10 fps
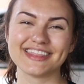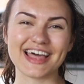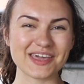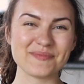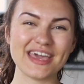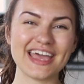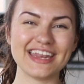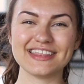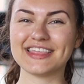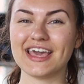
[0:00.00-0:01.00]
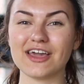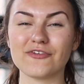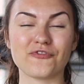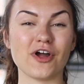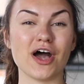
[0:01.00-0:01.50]
that can be anything
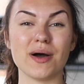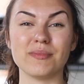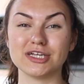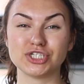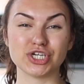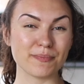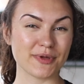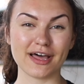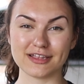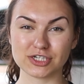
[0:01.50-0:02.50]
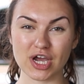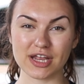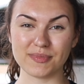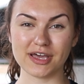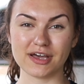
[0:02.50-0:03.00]
from jumping on the
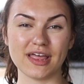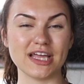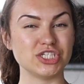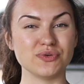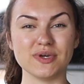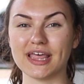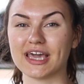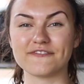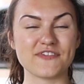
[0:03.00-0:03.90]
treadmill and doing like a